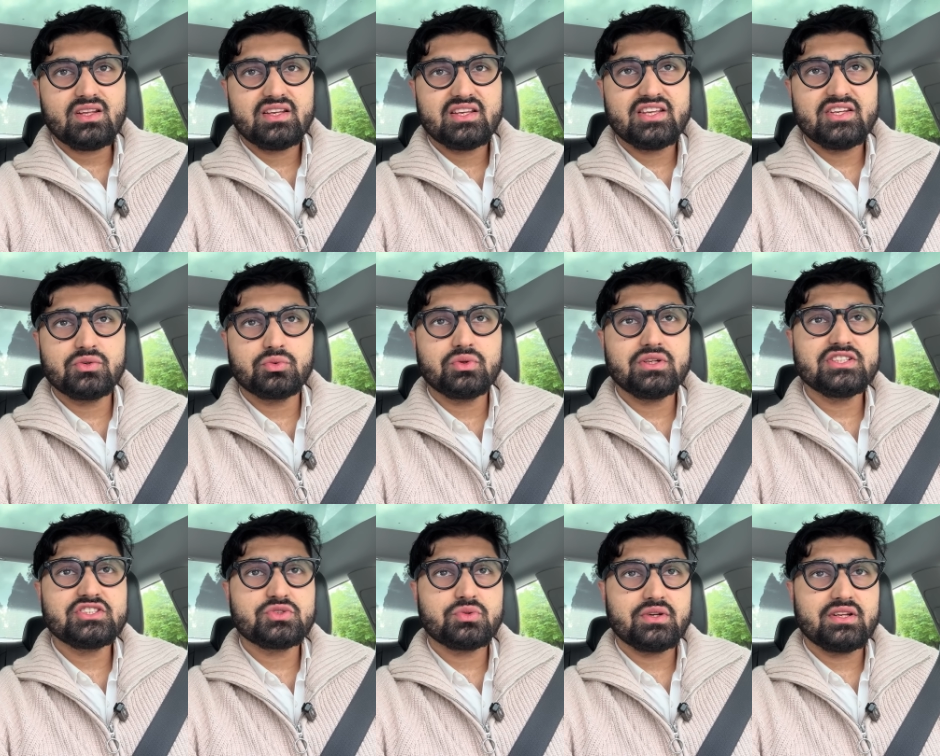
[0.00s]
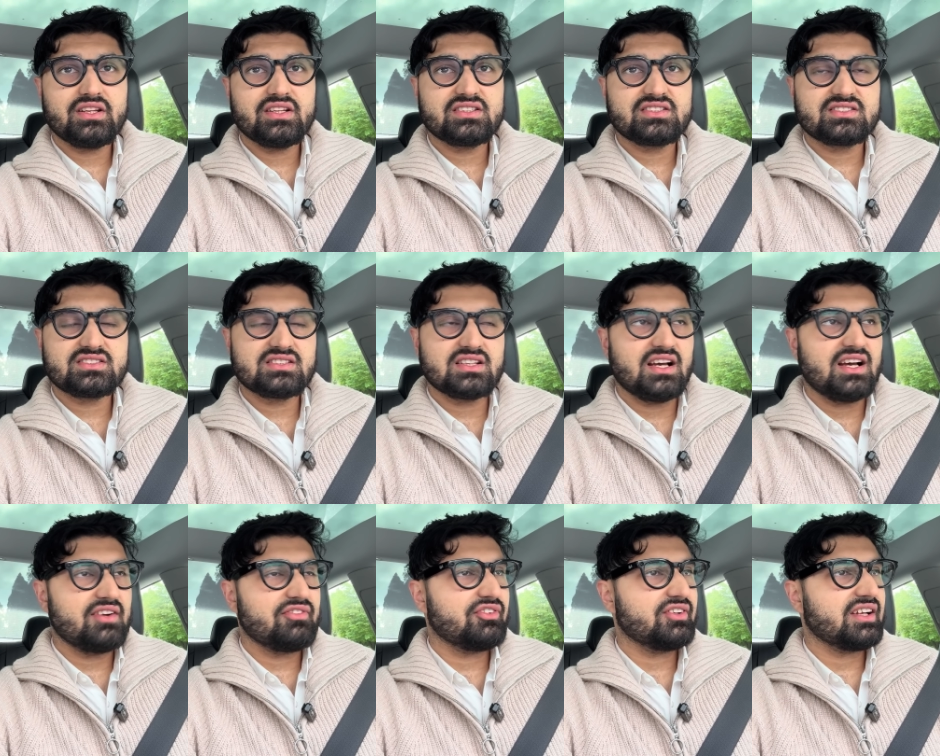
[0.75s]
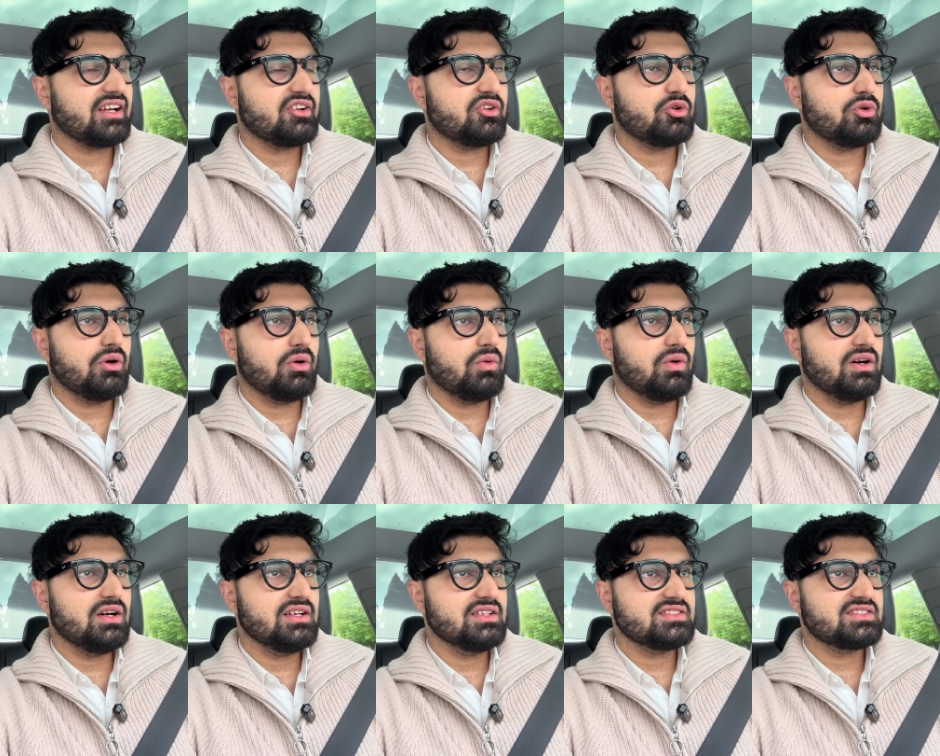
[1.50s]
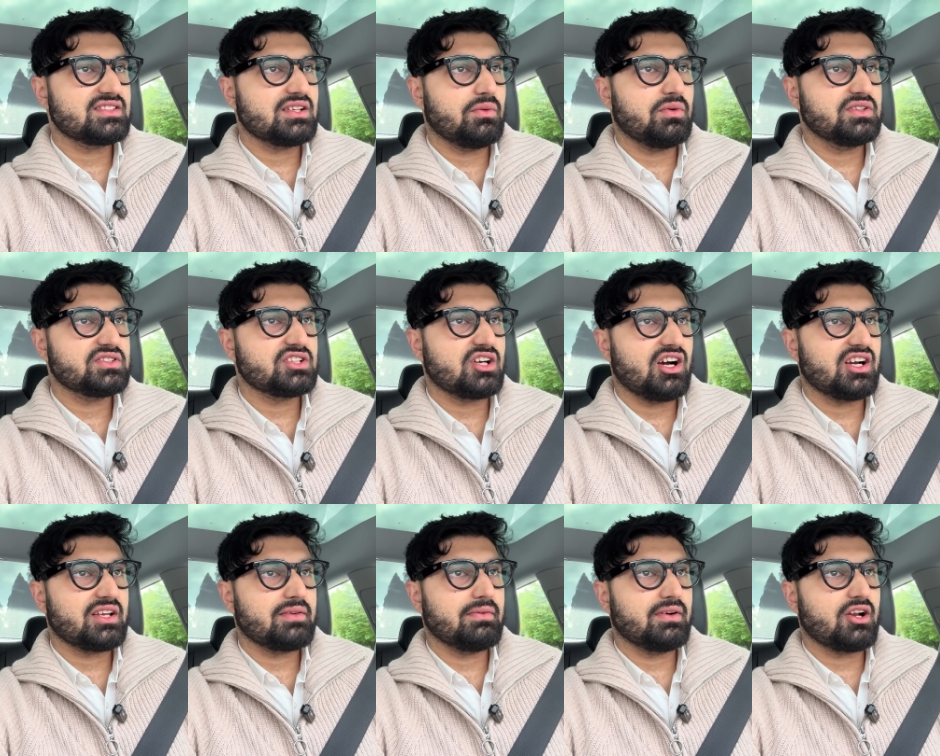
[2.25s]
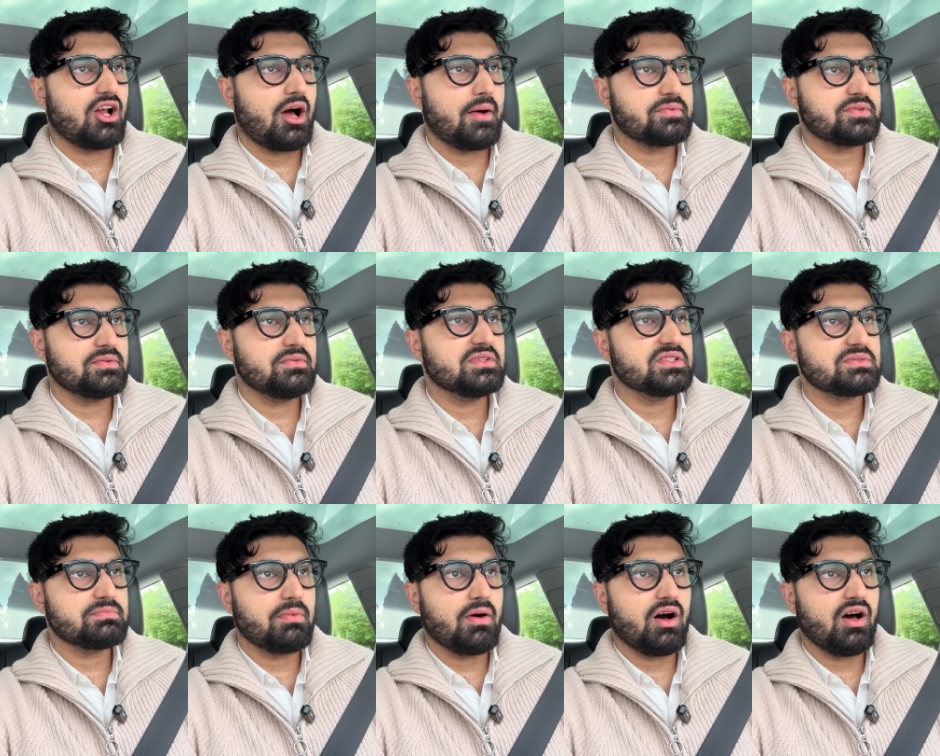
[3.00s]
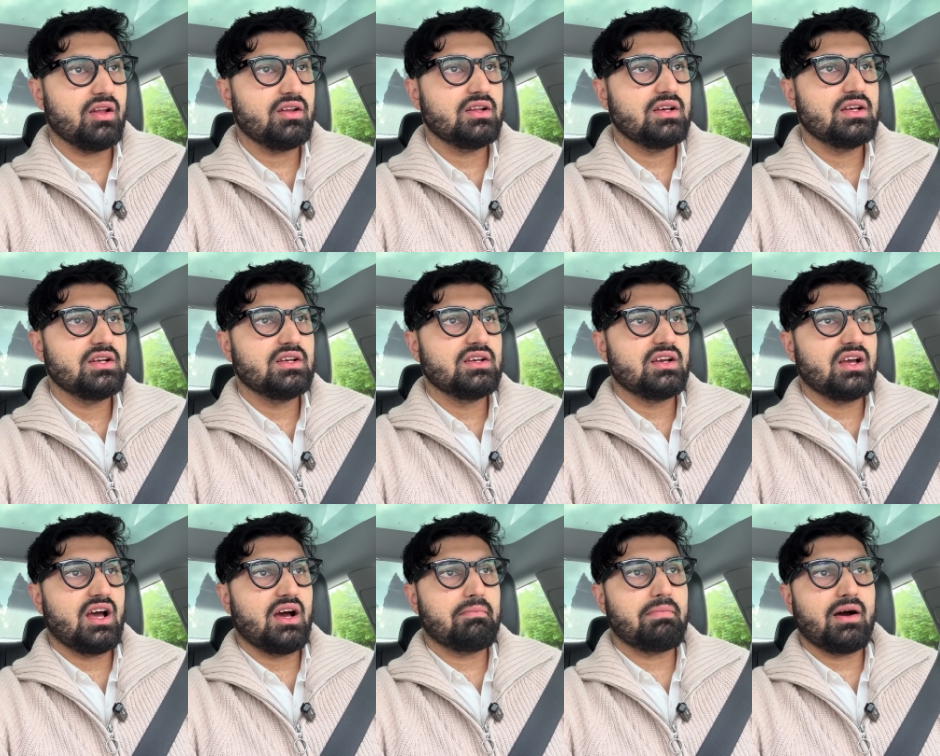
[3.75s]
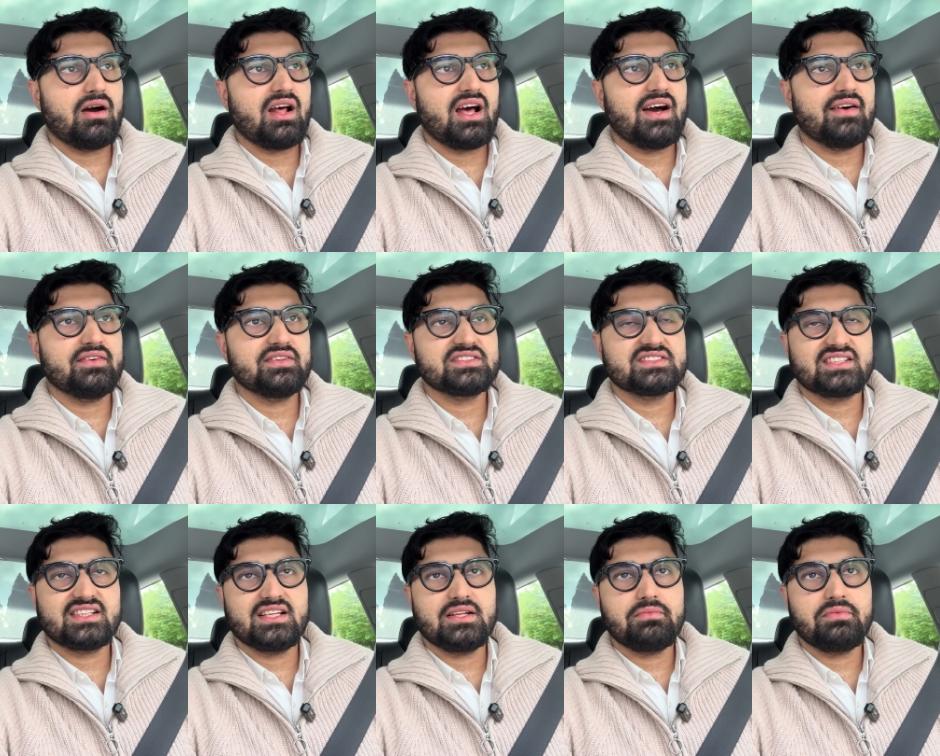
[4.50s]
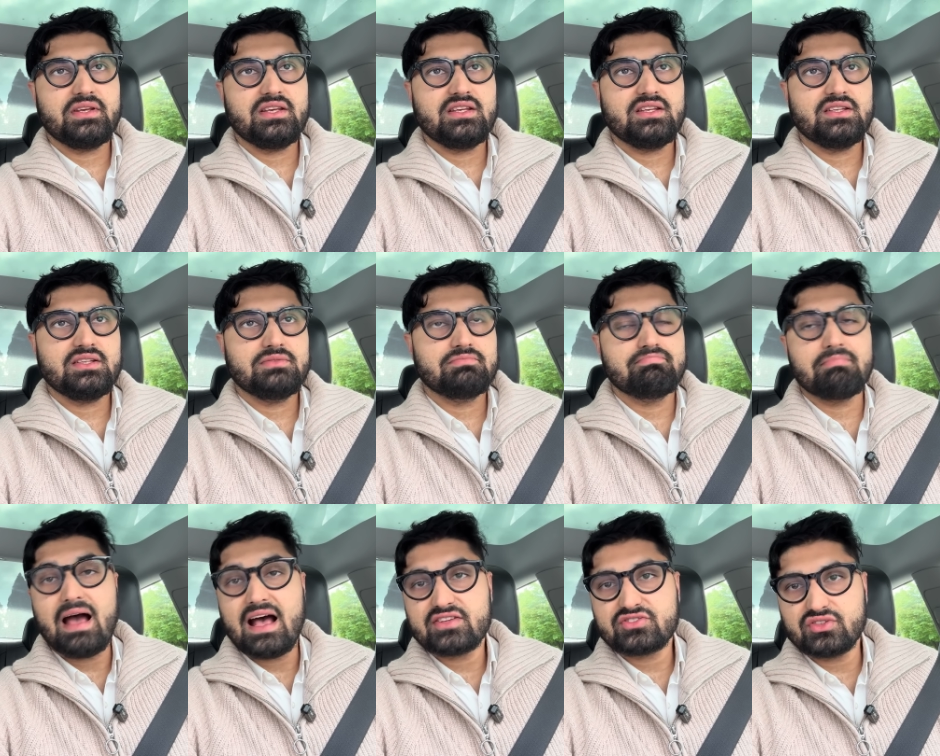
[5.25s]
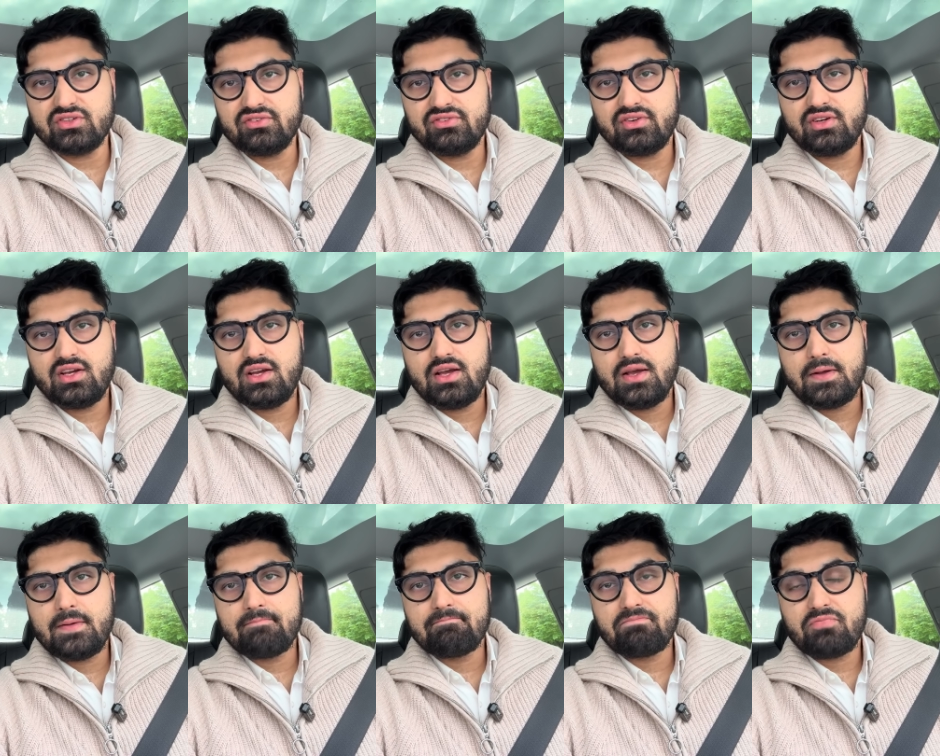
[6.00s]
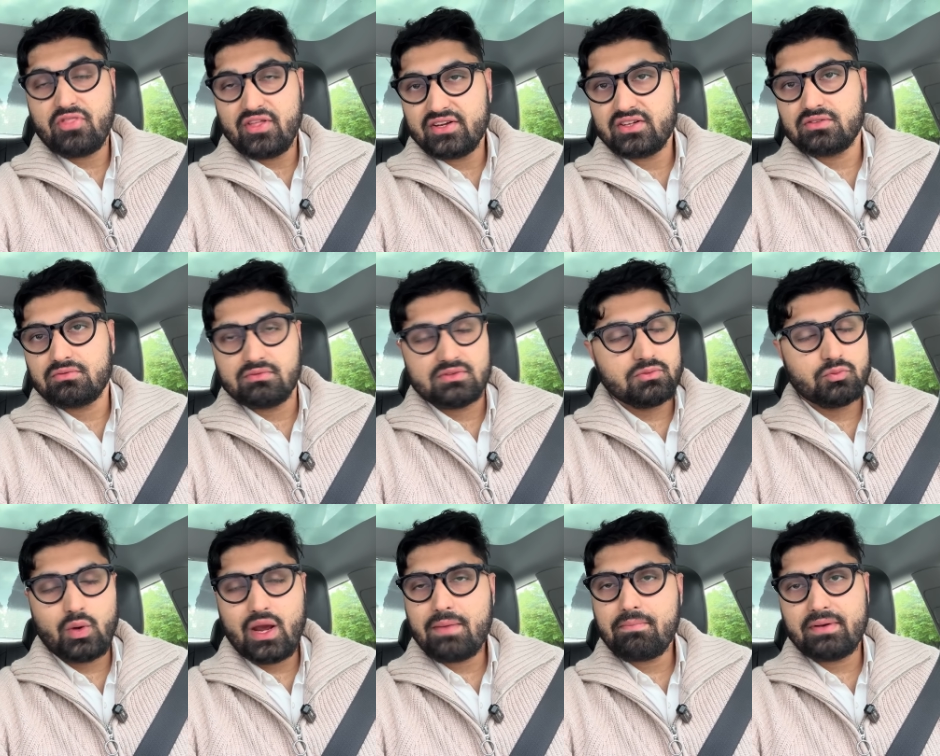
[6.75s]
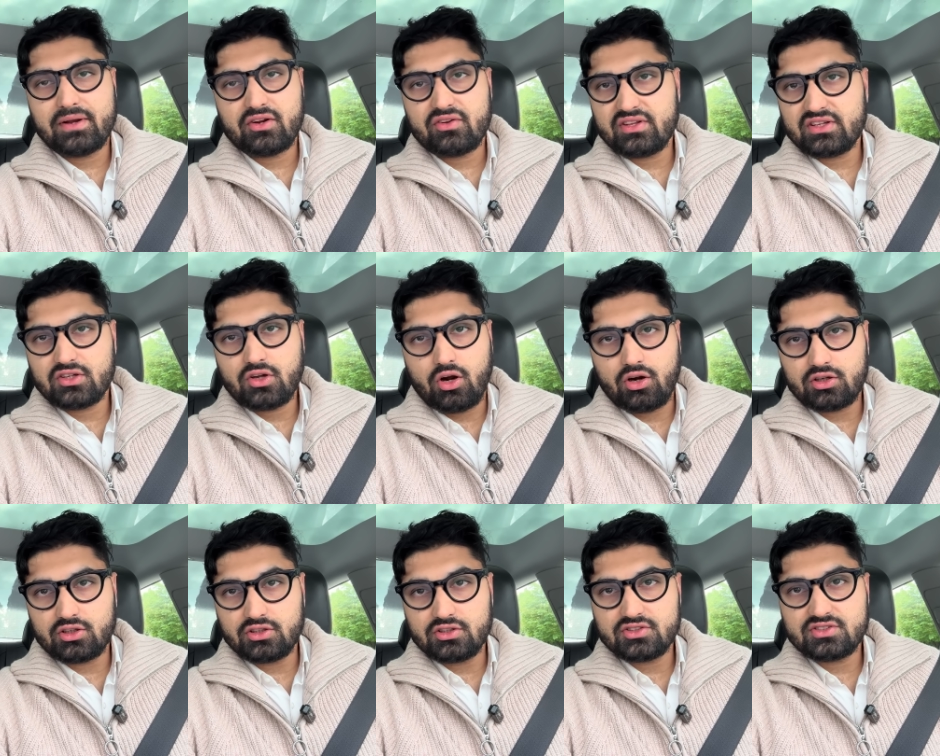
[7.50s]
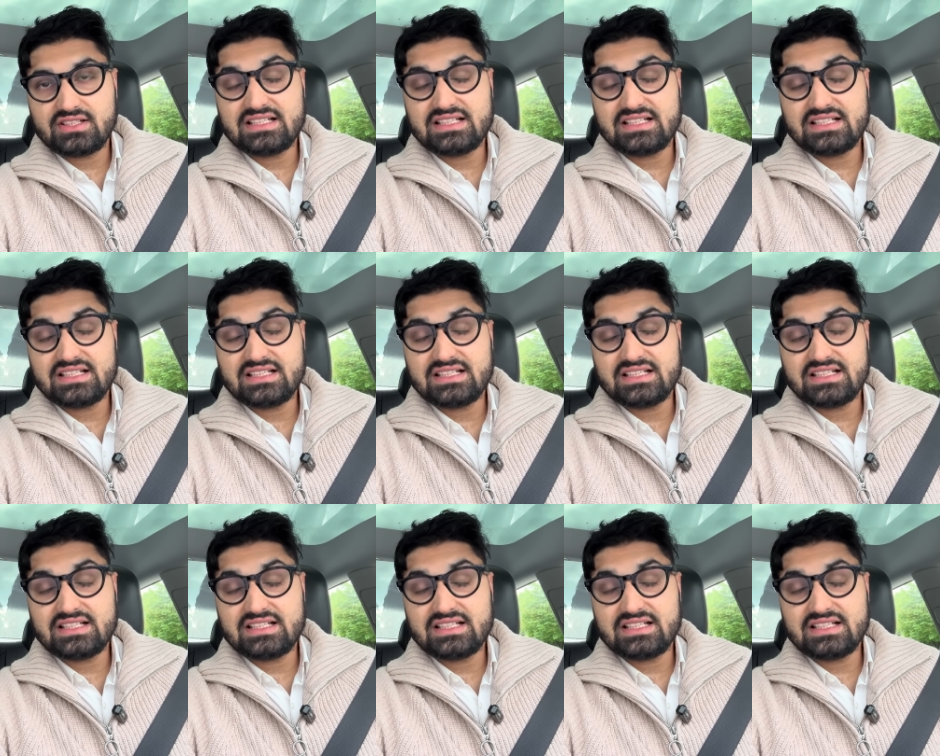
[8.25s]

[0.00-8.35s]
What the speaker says: He retweeted, I forget who it was, someone talking about Optimus Bot, about how it's going to be massive, then way bigger than cars.